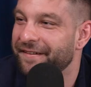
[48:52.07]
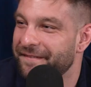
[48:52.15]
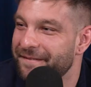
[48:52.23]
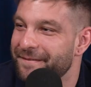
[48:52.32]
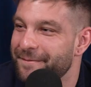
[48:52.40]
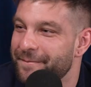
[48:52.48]
Because
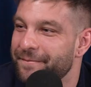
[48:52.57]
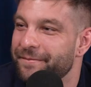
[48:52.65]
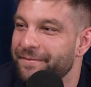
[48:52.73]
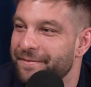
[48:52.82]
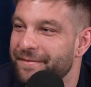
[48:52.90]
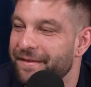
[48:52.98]
it makes me
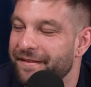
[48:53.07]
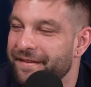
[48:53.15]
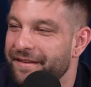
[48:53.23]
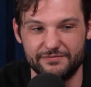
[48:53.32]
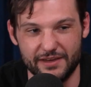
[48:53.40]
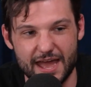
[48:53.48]
laugh.
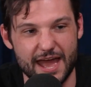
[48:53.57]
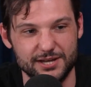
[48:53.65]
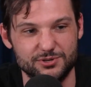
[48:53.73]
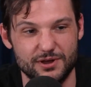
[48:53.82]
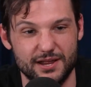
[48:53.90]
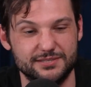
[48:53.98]
And if I had
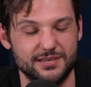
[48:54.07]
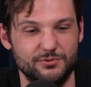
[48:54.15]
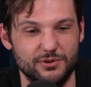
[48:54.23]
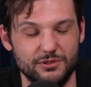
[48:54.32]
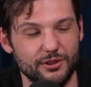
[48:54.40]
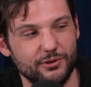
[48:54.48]
Tourette's, it
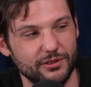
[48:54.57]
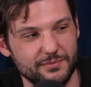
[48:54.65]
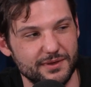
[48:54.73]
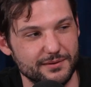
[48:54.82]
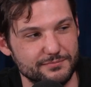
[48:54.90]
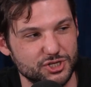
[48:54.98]
would literally
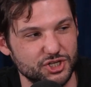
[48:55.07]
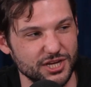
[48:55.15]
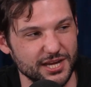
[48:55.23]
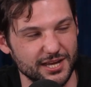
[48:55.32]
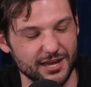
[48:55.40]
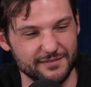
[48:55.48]
be a
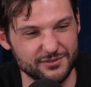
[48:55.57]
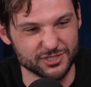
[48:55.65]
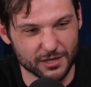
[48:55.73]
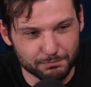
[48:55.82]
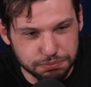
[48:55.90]
machine gun of just like,